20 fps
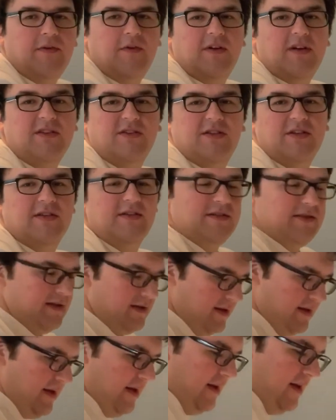you can just
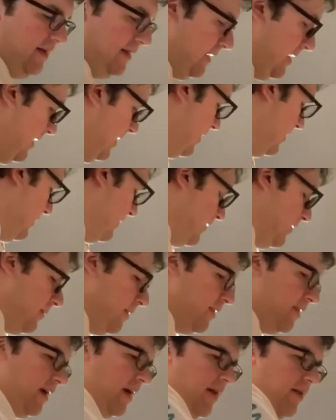take it off your
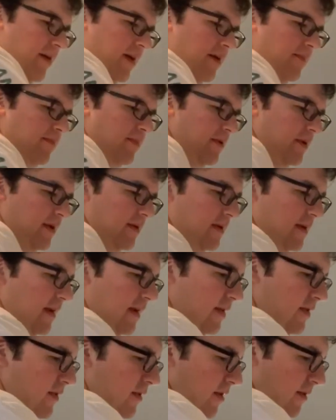work area and put it
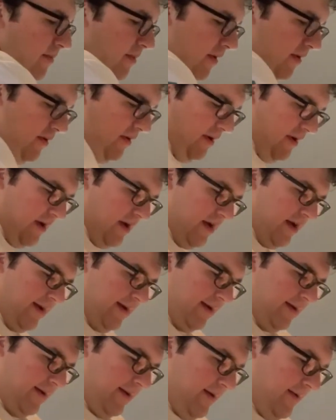into your bowl.
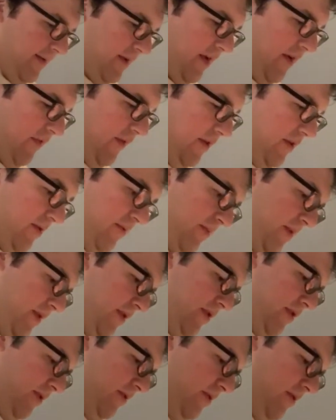If you don't want
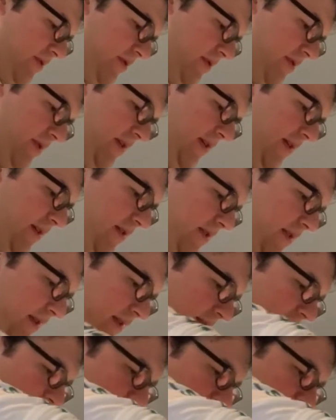to, like, that's
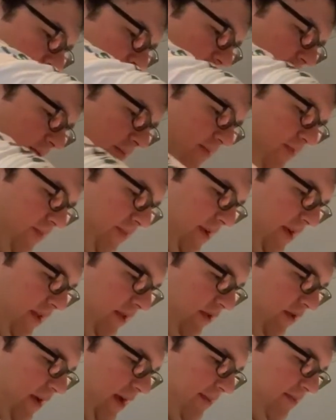up to you.
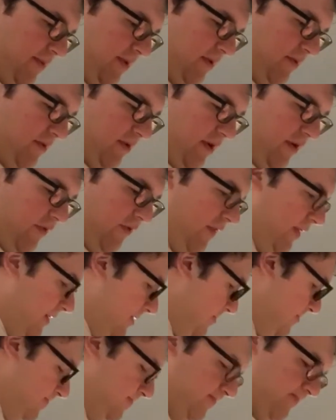That's absolutely
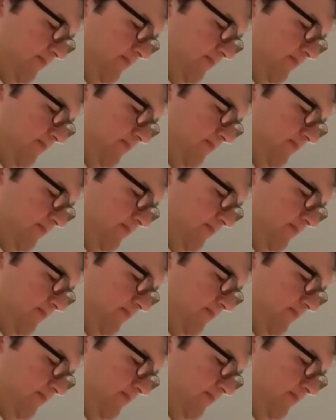fine.